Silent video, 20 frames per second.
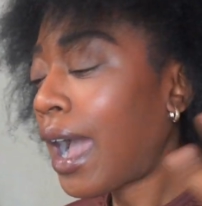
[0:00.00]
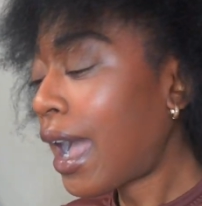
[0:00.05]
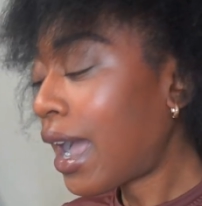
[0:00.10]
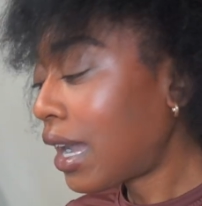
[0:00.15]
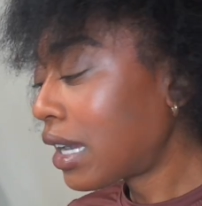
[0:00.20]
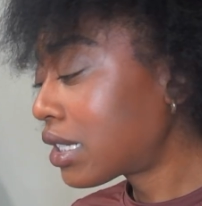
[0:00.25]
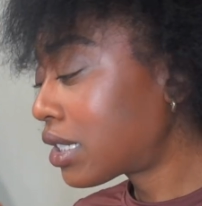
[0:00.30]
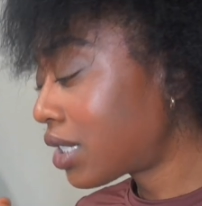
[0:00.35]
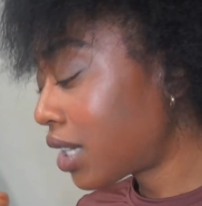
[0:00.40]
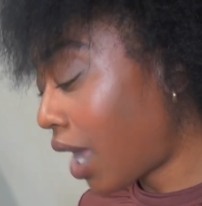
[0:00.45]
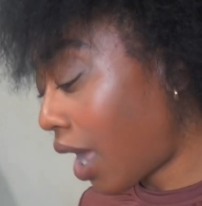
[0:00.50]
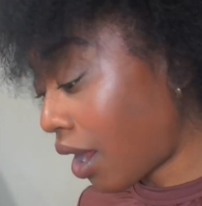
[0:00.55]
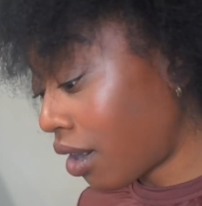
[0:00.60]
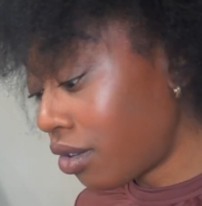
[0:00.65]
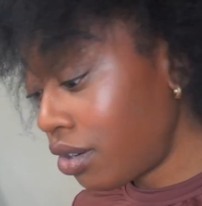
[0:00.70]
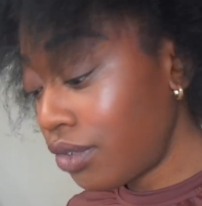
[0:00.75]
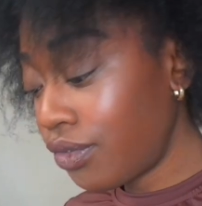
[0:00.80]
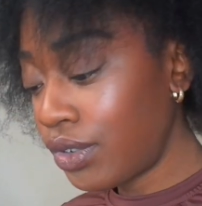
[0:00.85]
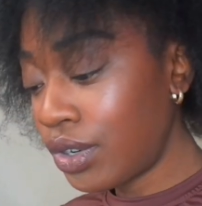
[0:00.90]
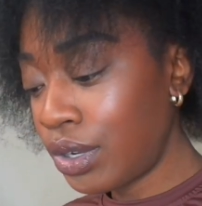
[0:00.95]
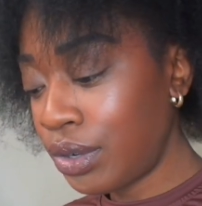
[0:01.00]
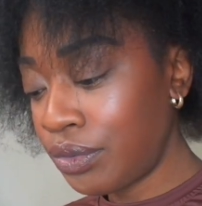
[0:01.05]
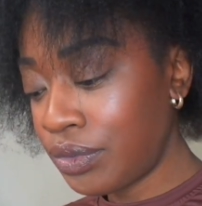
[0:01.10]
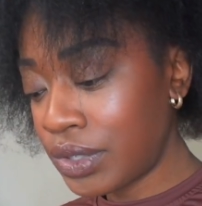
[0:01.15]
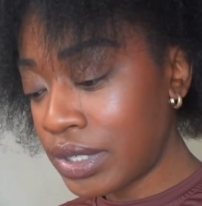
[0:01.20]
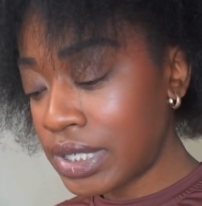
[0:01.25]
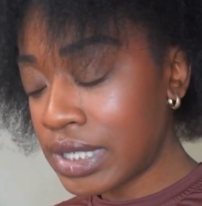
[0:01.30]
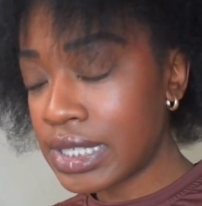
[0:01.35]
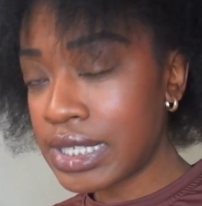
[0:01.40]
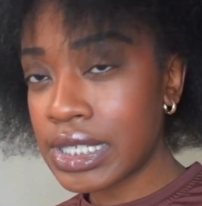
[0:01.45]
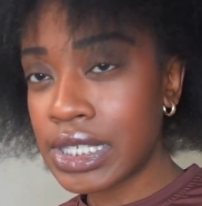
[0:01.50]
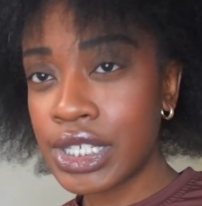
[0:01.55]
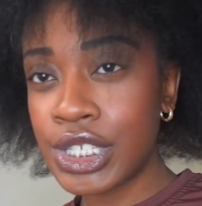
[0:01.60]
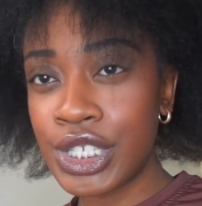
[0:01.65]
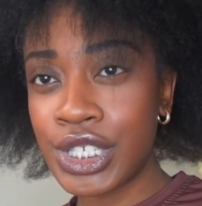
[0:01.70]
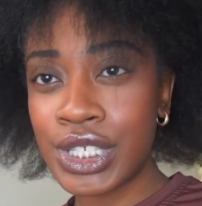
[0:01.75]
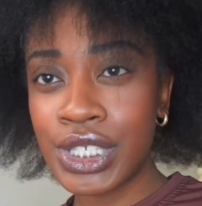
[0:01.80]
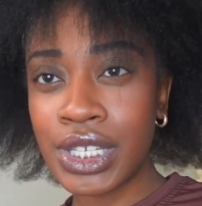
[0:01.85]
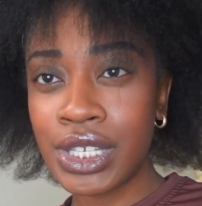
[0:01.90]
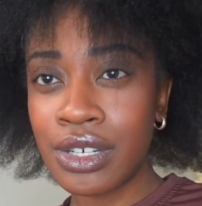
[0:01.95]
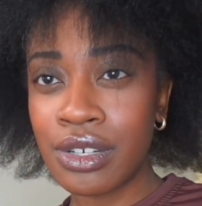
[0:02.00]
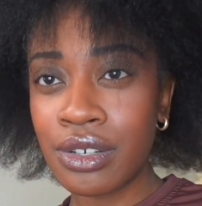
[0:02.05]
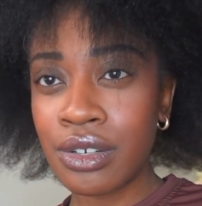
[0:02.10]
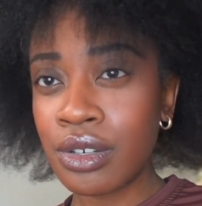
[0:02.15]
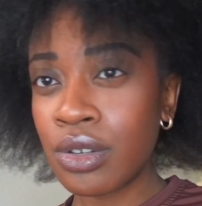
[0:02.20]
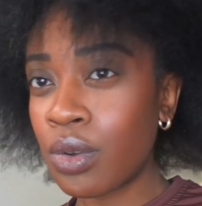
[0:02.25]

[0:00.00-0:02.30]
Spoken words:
Actually, I don't even know if this is considered